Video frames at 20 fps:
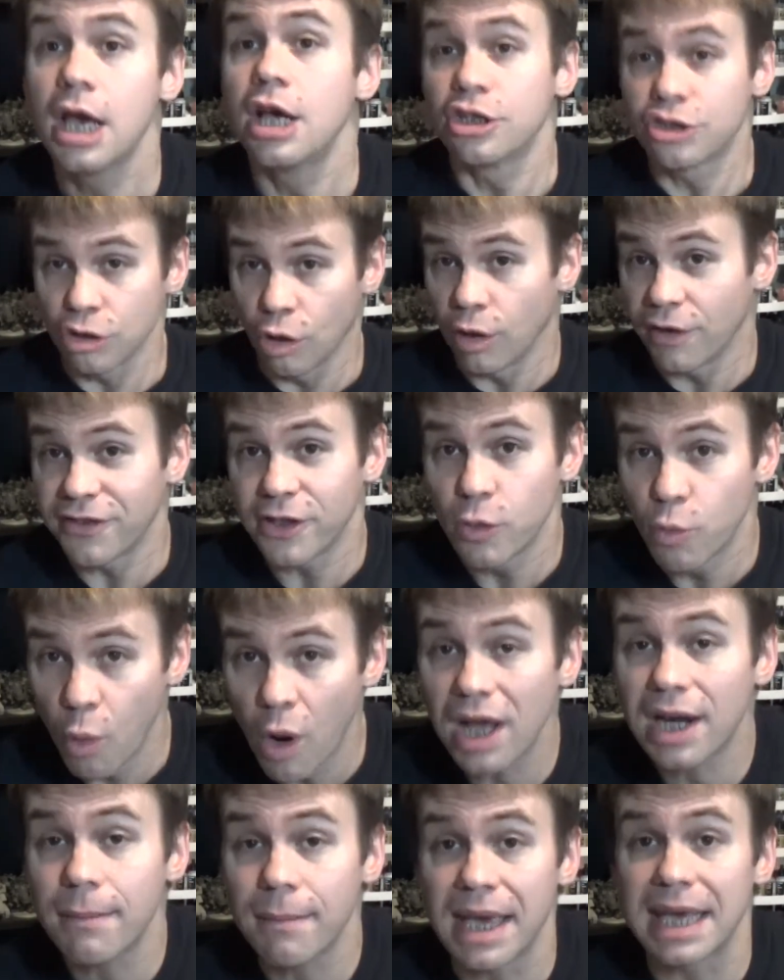So if you
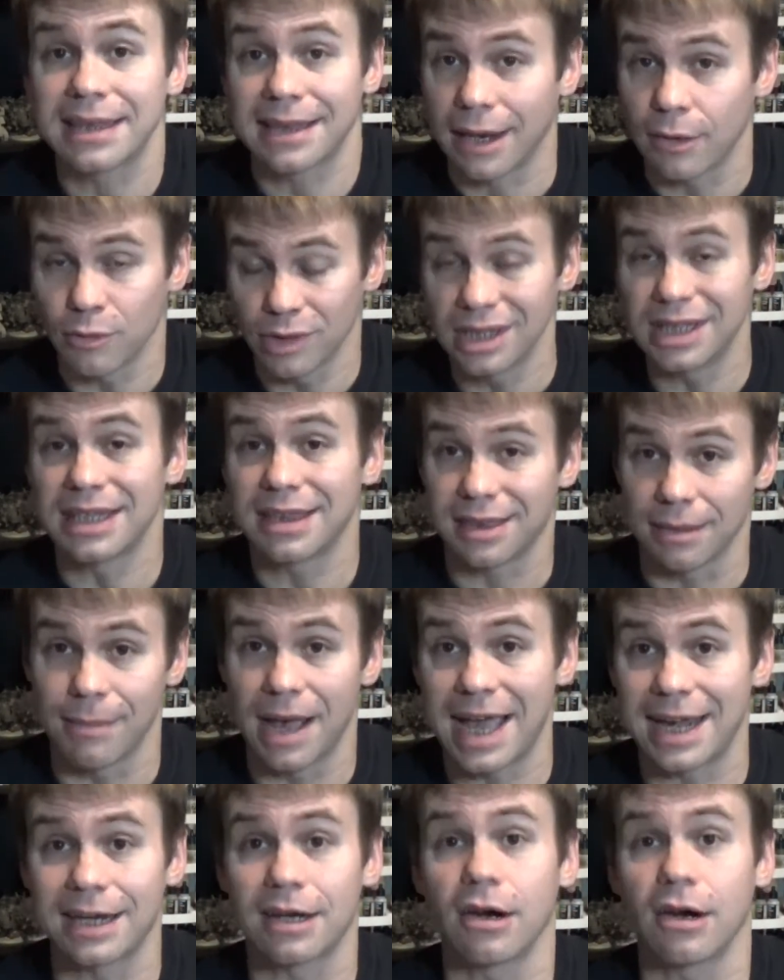want to make that really thematic